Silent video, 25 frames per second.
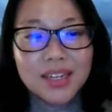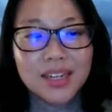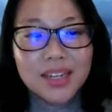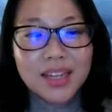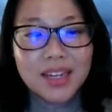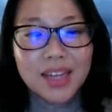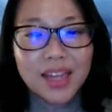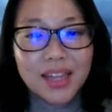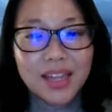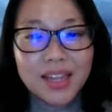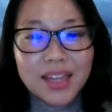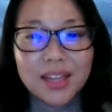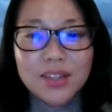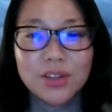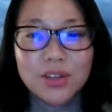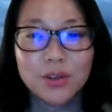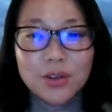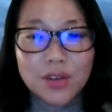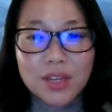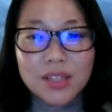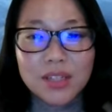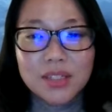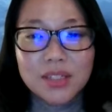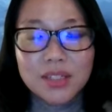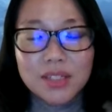and then you
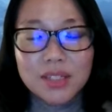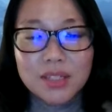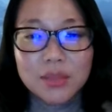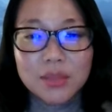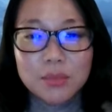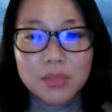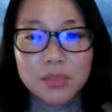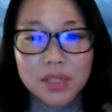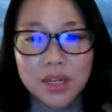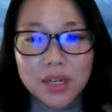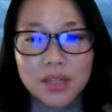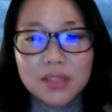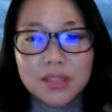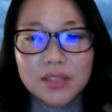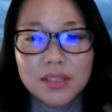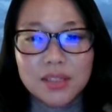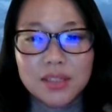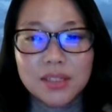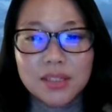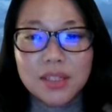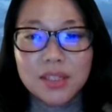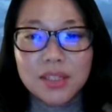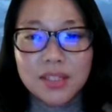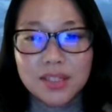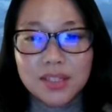can see some changes
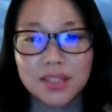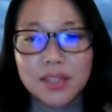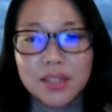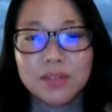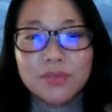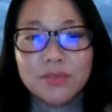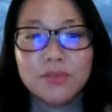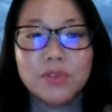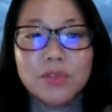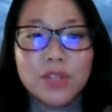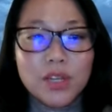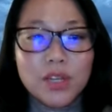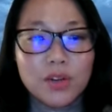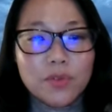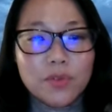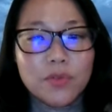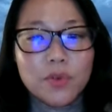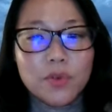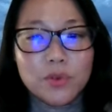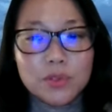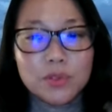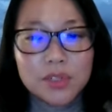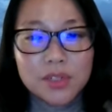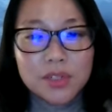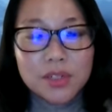in the near
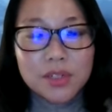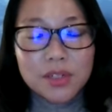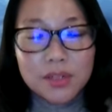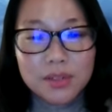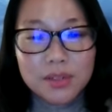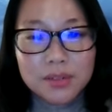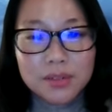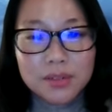future.